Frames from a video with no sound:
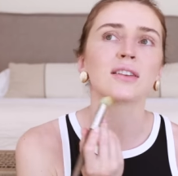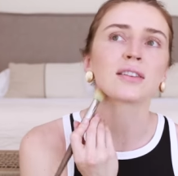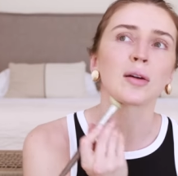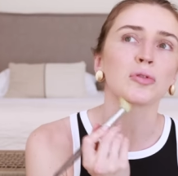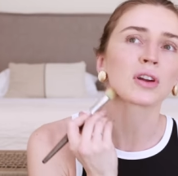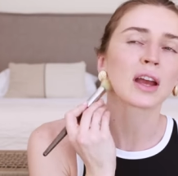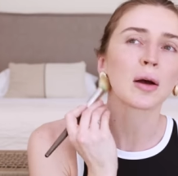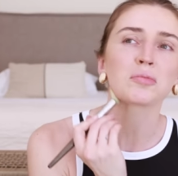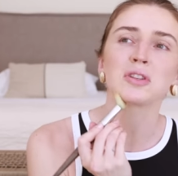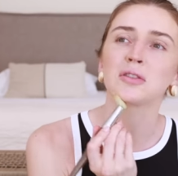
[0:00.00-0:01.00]
summery
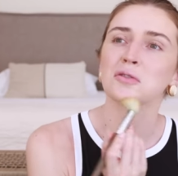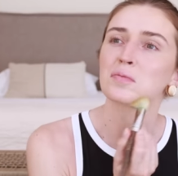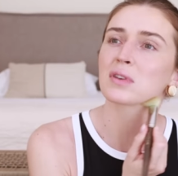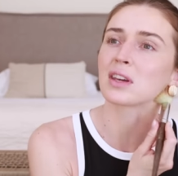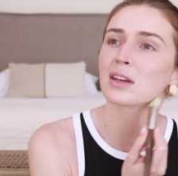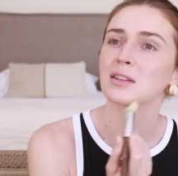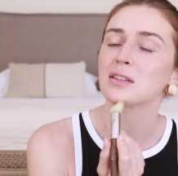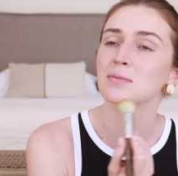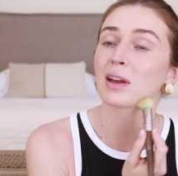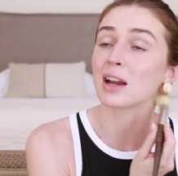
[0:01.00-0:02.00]
updos
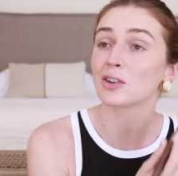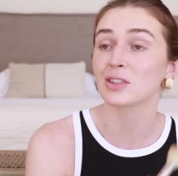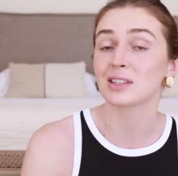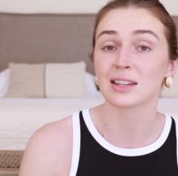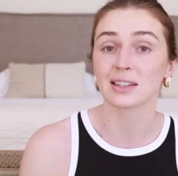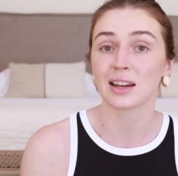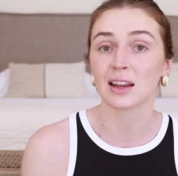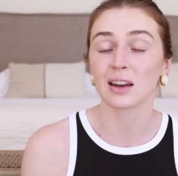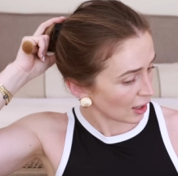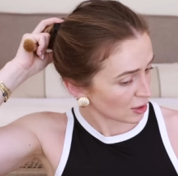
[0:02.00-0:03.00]
because my hair just isn't
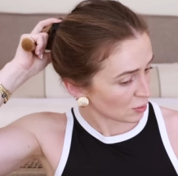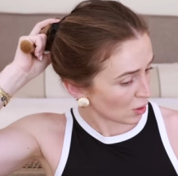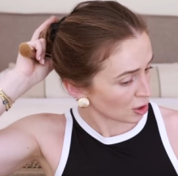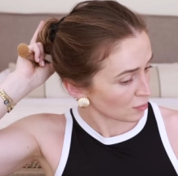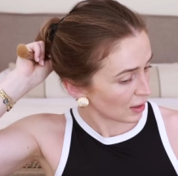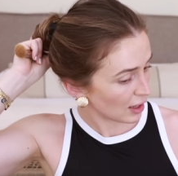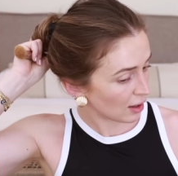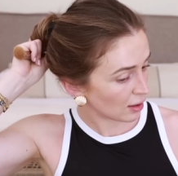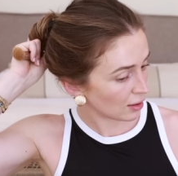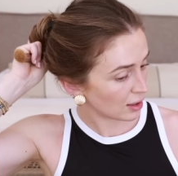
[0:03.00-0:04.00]
it. I just washed my
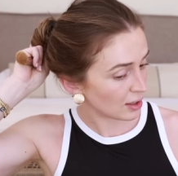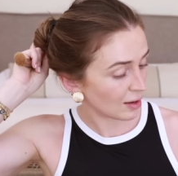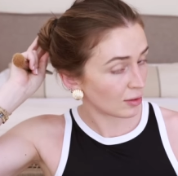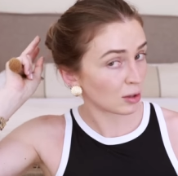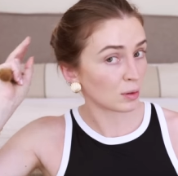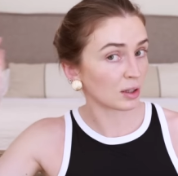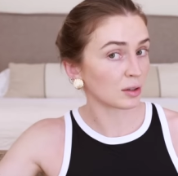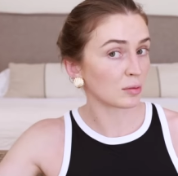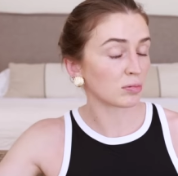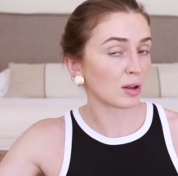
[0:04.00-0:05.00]
hair and gave it a quick
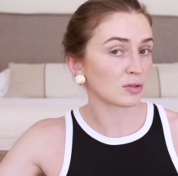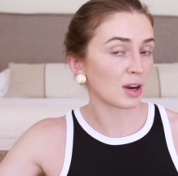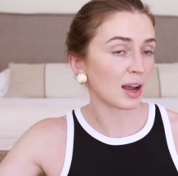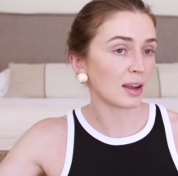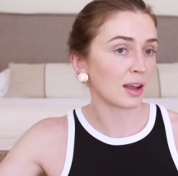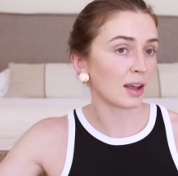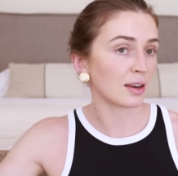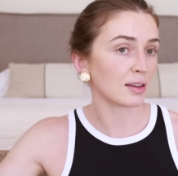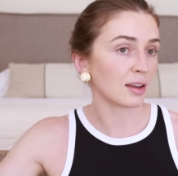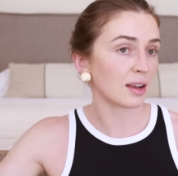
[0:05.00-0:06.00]
little blow dry
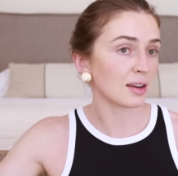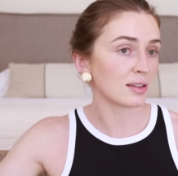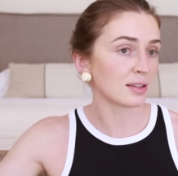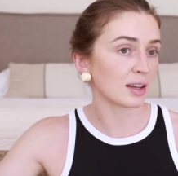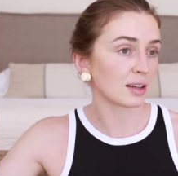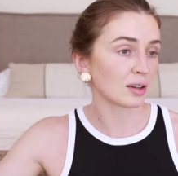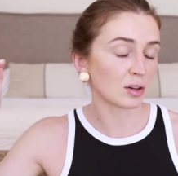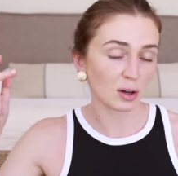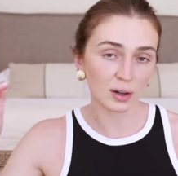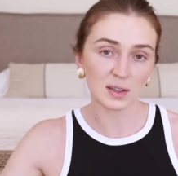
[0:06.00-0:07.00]
and it is like a
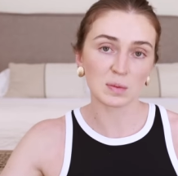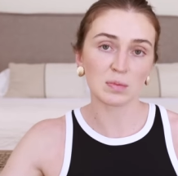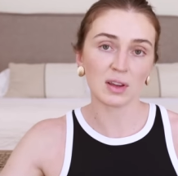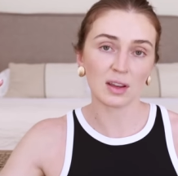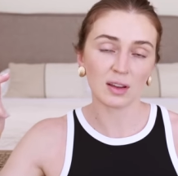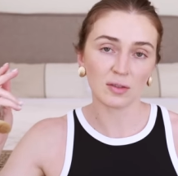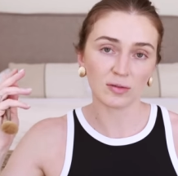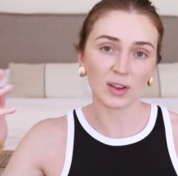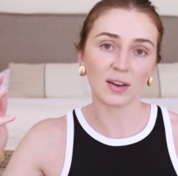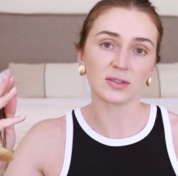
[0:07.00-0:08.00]
crispy,
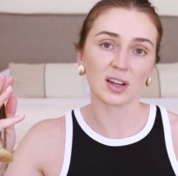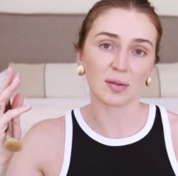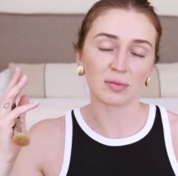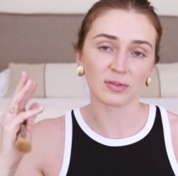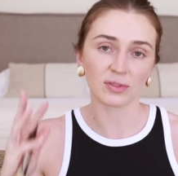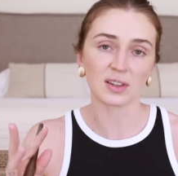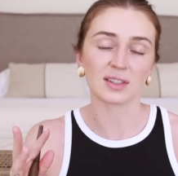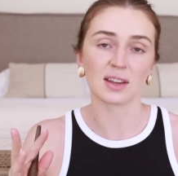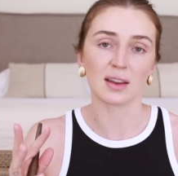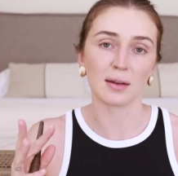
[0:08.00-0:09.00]
fluffed up,
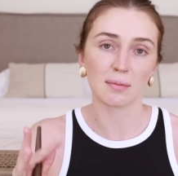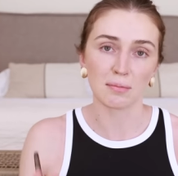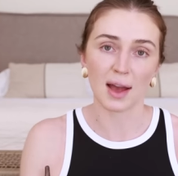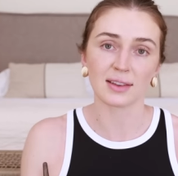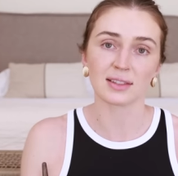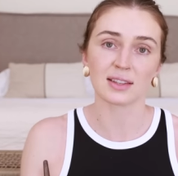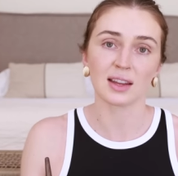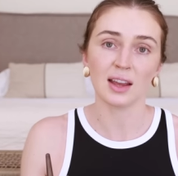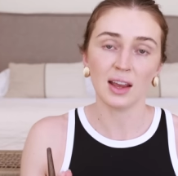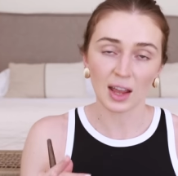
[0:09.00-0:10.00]
frizzy mess.
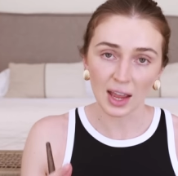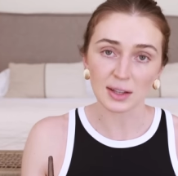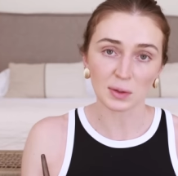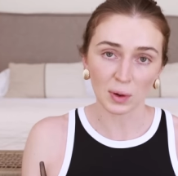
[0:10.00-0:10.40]
It's